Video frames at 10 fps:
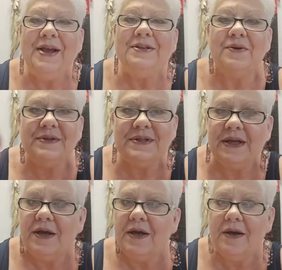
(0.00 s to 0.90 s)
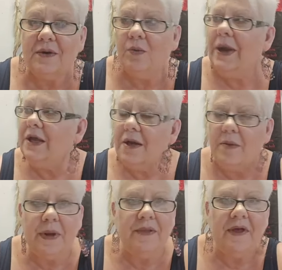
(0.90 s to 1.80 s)
So it's like waking
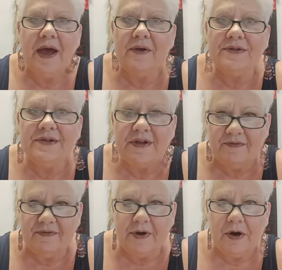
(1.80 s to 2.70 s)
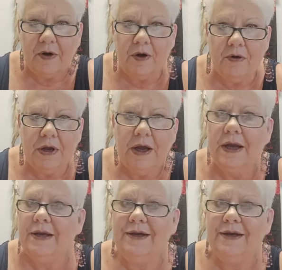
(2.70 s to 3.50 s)
up and the house is on fire, okay?